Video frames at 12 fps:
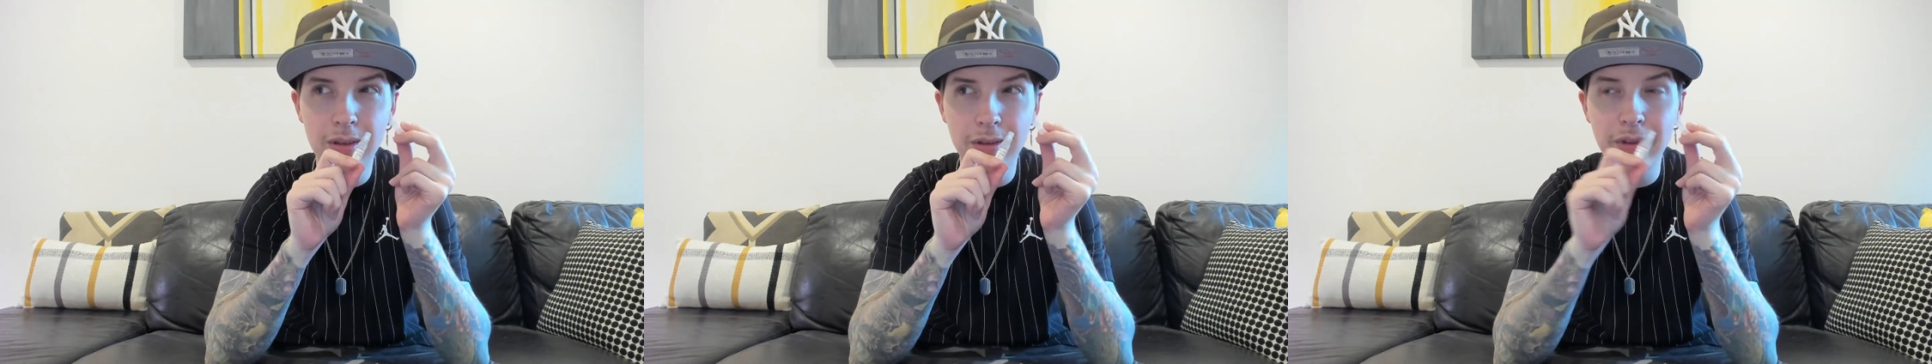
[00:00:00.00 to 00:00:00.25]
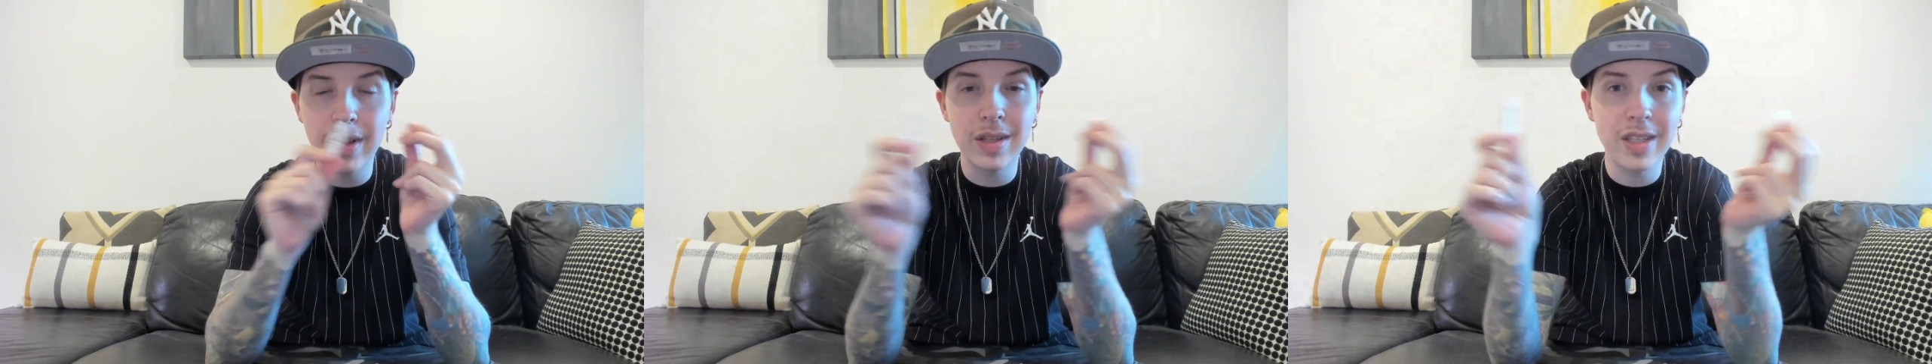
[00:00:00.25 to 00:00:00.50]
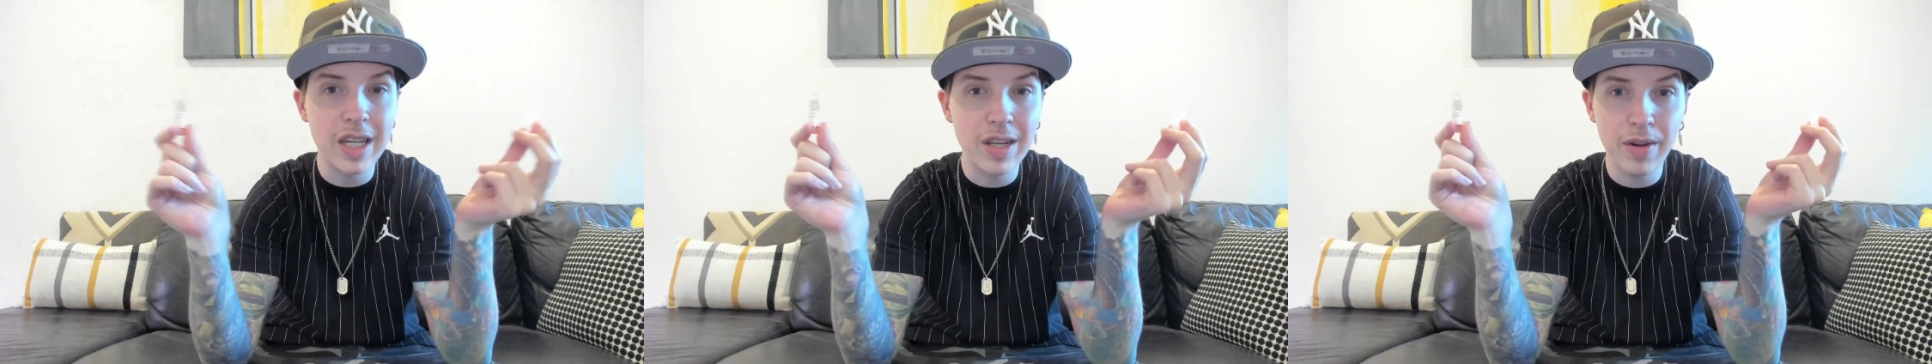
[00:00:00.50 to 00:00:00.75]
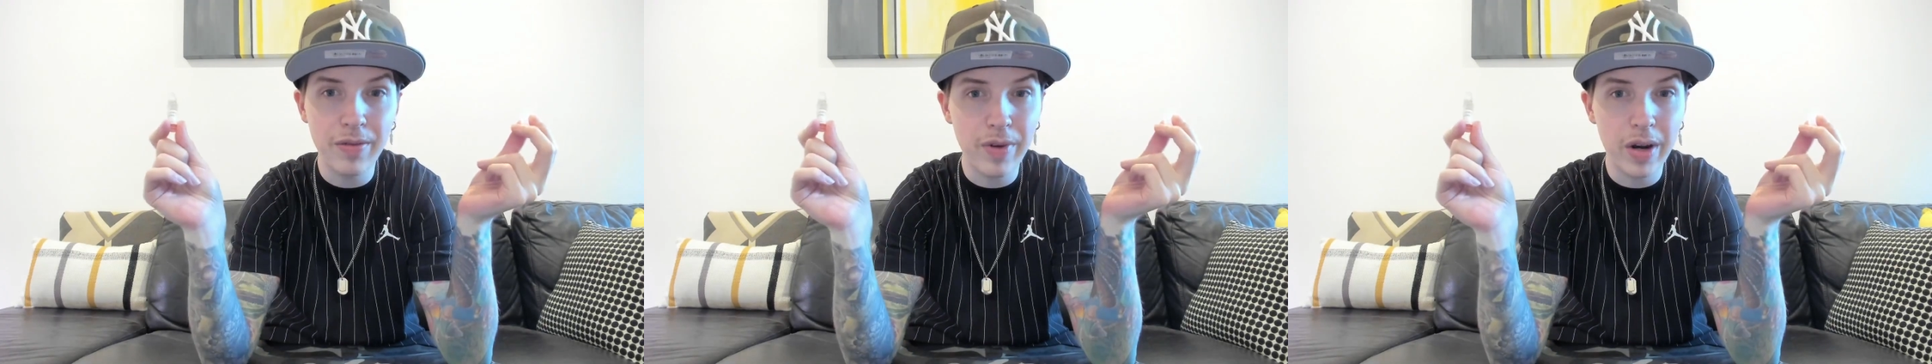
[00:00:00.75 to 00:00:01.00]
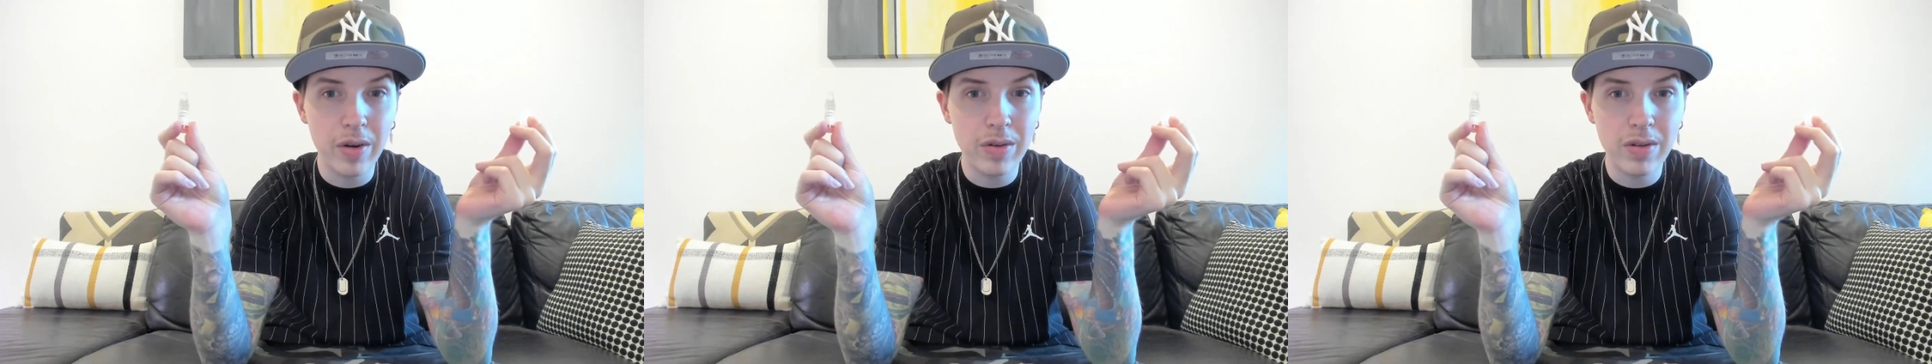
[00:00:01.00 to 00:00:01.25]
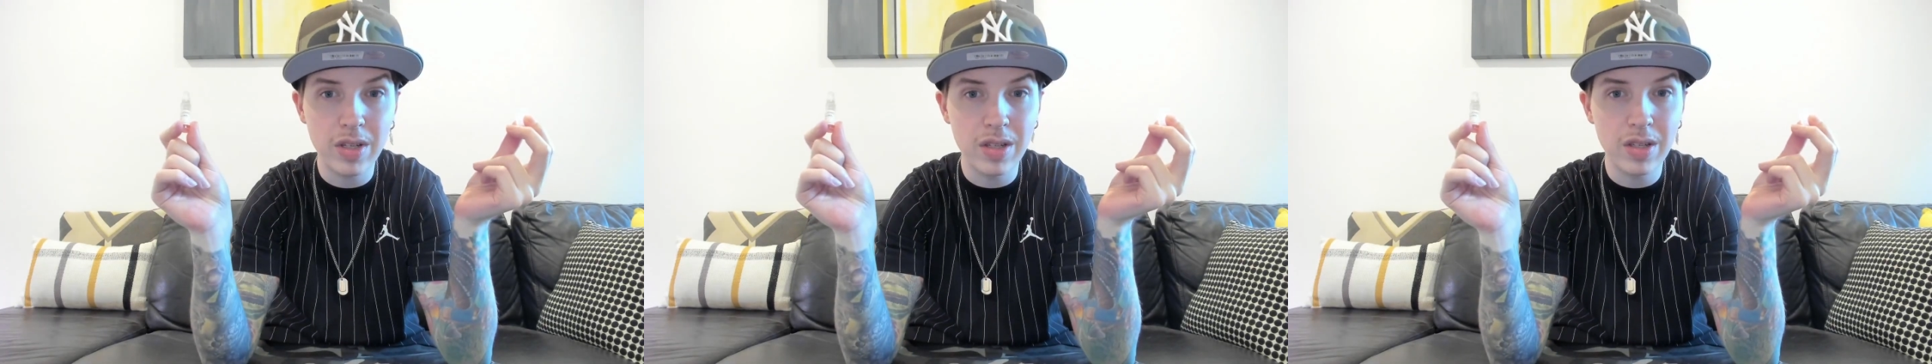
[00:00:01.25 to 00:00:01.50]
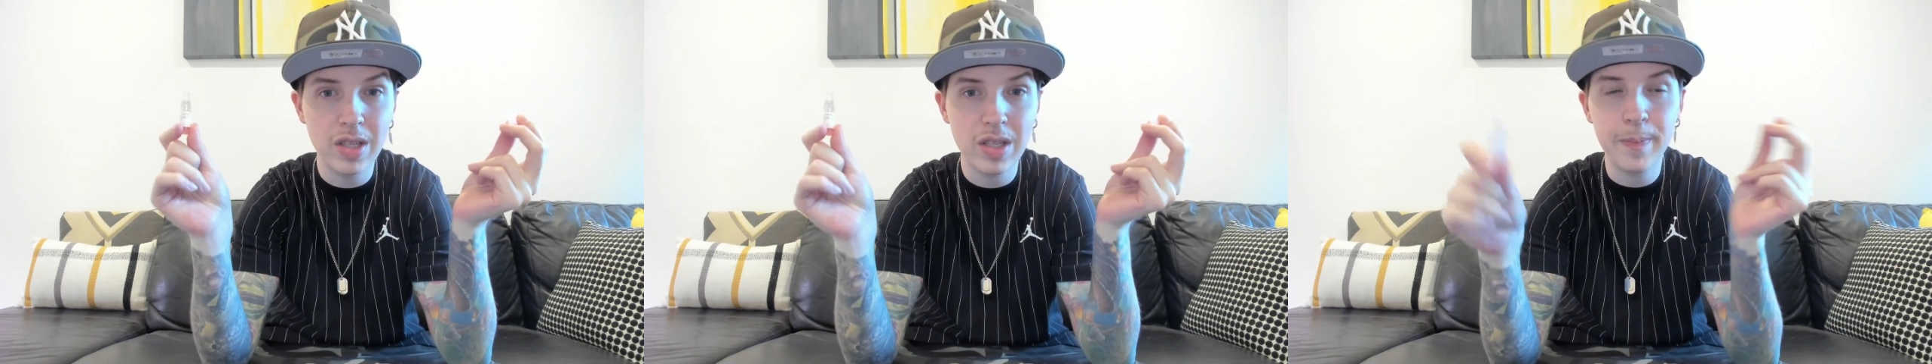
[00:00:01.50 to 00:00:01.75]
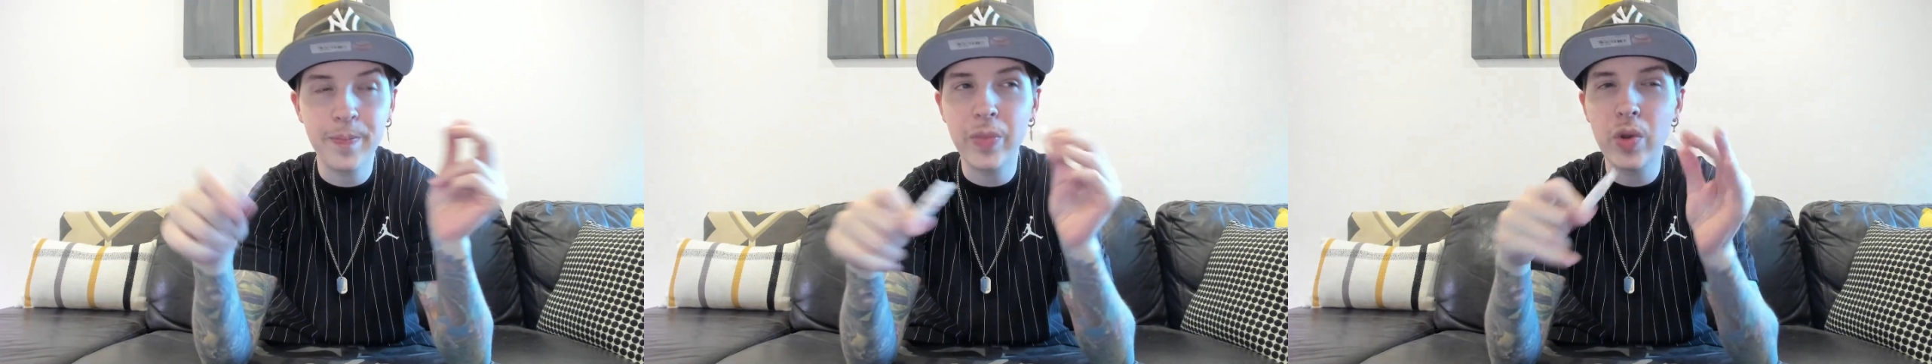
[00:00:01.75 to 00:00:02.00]
Valentino fragrances,
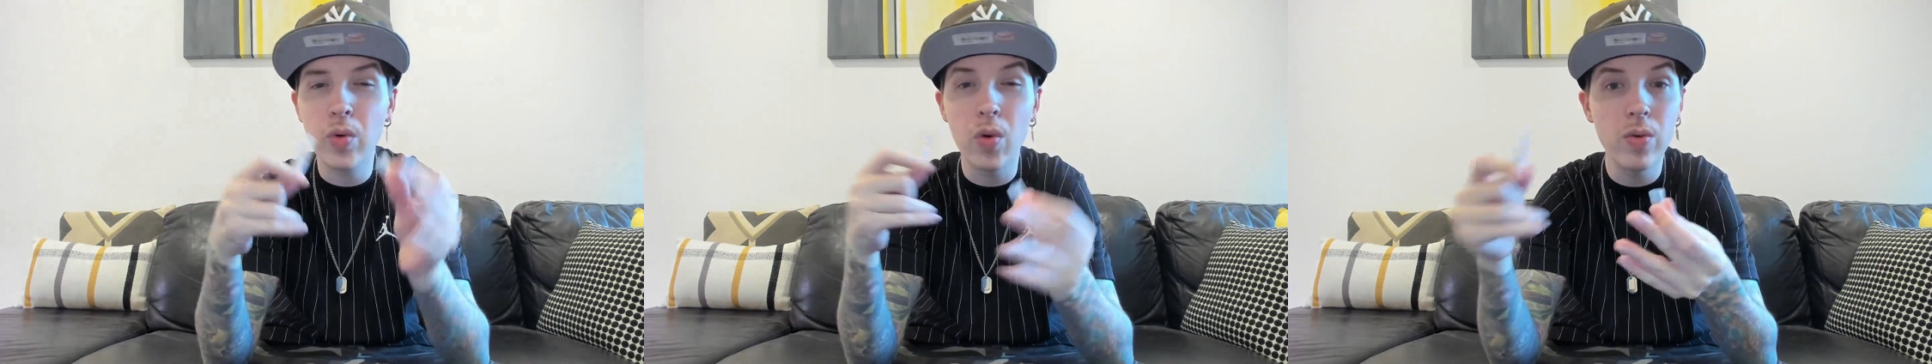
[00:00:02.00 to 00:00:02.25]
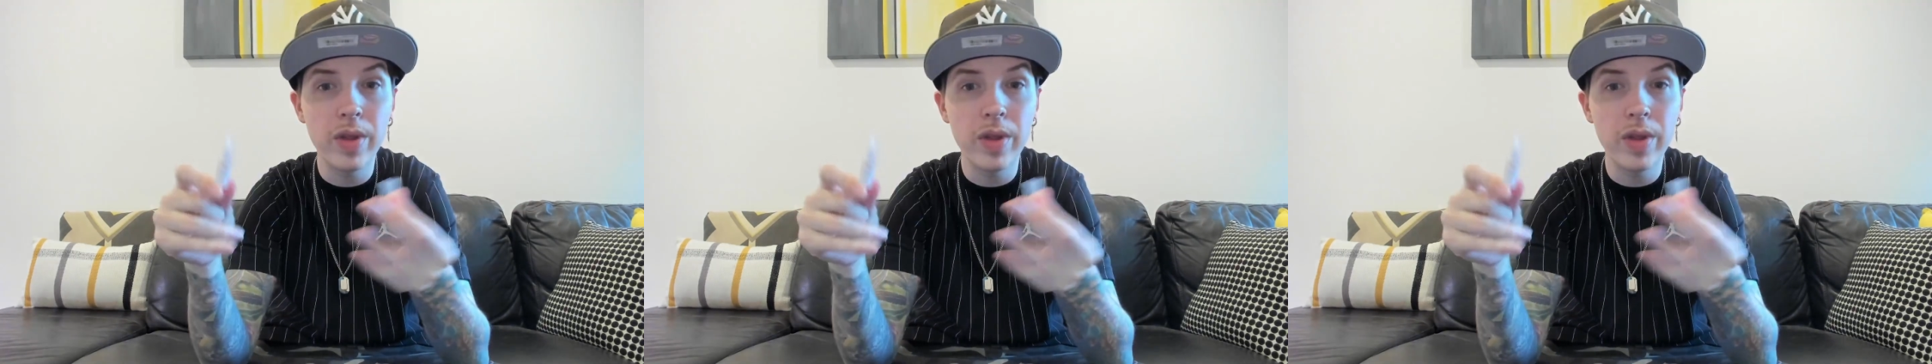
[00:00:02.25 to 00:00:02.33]
all